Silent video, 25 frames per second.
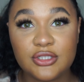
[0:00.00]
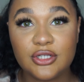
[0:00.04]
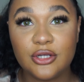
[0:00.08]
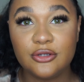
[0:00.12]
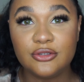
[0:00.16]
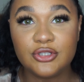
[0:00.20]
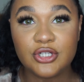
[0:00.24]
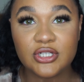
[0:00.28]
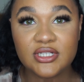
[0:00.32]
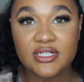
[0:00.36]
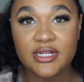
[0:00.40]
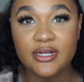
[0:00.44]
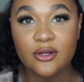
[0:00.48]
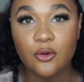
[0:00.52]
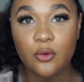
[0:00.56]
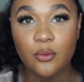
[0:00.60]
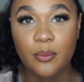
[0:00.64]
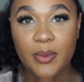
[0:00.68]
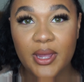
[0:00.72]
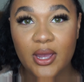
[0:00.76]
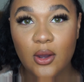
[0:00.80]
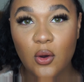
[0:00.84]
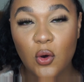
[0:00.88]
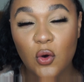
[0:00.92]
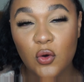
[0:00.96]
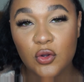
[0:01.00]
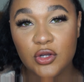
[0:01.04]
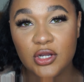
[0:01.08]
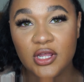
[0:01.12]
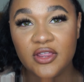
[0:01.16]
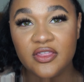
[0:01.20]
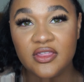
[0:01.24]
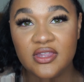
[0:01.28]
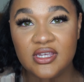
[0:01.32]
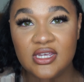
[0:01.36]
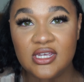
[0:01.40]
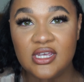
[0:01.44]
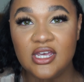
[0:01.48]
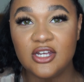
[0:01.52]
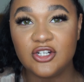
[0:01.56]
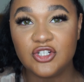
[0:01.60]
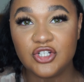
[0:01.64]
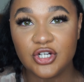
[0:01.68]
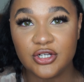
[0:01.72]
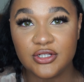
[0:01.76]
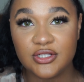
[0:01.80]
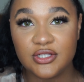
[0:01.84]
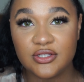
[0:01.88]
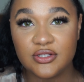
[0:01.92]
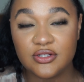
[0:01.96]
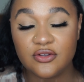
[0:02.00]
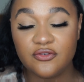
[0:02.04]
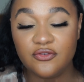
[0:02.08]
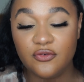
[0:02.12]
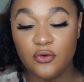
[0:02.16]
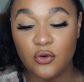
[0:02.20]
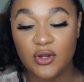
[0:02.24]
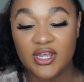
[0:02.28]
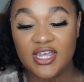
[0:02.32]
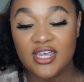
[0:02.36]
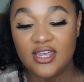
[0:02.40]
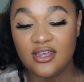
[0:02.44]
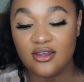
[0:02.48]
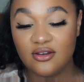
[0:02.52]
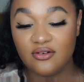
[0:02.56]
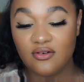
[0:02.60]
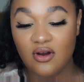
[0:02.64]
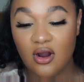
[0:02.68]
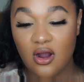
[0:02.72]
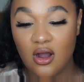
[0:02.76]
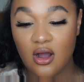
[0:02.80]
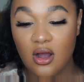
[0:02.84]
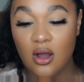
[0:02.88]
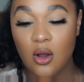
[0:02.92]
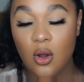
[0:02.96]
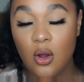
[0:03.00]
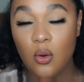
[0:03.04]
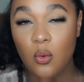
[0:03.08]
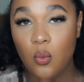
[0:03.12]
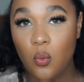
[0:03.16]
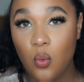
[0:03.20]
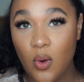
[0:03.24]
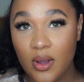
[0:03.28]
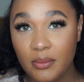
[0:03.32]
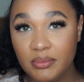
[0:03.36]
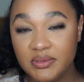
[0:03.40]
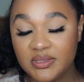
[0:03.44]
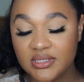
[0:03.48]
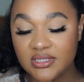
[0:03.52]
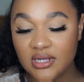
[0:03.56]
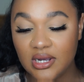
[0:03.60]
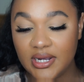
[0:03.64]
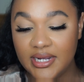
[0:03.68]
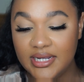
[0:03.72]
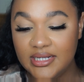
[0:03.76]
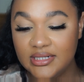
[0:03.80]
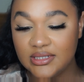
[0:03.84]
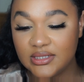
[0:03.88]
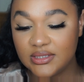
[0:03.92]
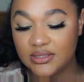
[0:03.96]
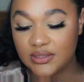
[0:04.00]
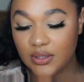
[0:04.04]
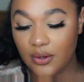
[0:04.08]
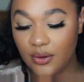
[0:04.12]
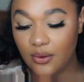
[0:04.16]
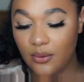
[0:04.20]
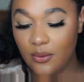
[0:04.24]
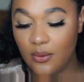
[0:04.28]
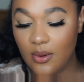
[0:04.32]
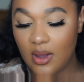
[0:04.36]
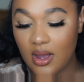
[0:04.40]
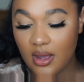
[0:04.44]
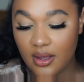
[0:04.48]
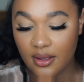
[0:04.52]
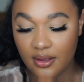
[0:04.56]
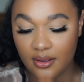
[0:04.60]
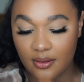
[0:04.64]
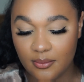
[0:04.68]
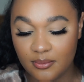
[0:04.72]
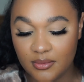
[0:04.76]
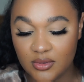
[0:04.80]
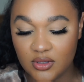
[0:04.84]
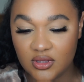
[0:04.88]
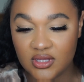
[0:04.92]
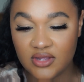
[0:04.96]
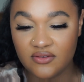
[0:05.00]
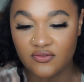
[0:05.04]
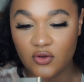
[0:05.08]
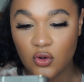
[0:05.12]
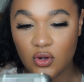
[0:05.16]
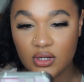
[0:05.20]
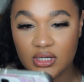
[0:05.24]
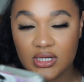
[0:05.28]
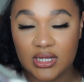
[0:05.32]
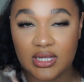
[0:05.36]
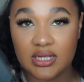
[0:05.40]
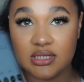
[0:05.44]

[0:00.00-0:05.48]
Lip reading: So just a little bit on the Just4Kira website. So they've got an